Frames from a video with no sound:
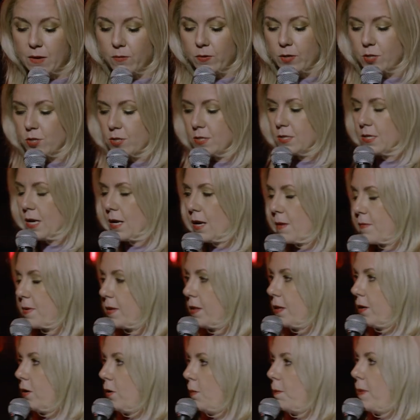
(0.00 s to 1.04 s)
then we just set up a
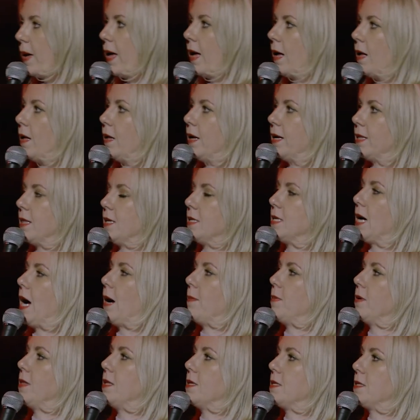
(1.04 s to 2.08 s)
little bell at the
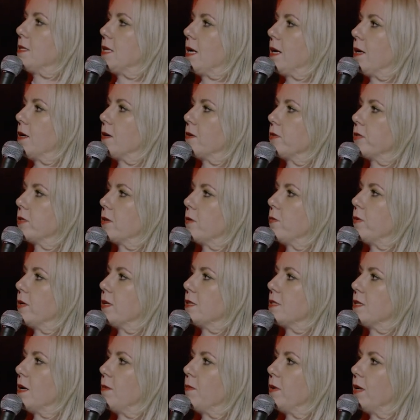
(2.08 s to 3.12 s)
top of the stairs. So
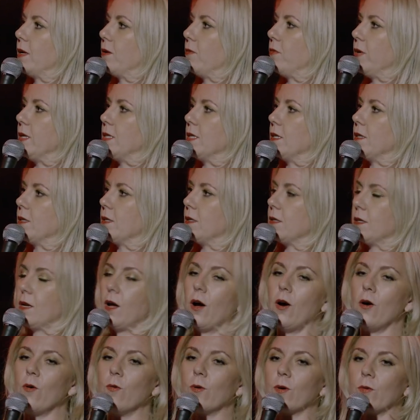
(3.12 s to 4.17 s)
when somebody we didn't
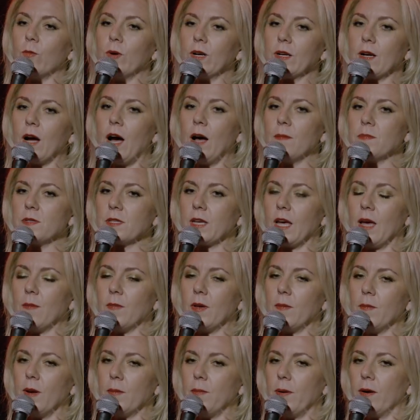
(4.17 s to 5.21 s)
know, or when cops
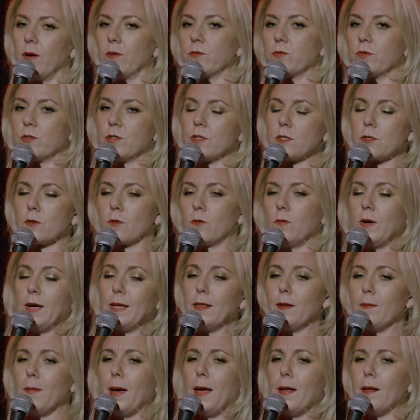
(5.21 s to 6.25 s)
came in, my parents would just
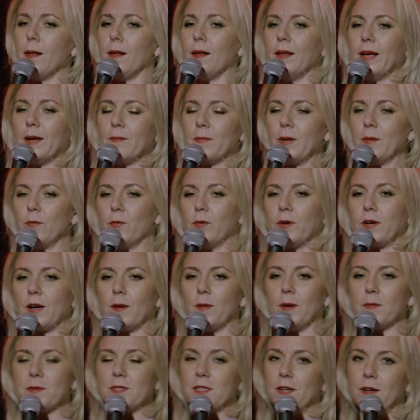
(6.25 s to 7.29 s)
ring the bell, and people would
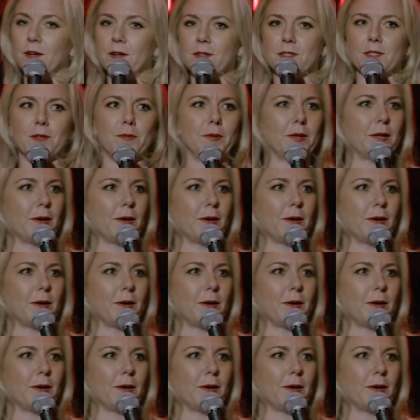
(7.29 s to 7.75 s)
come upstairs and it'd be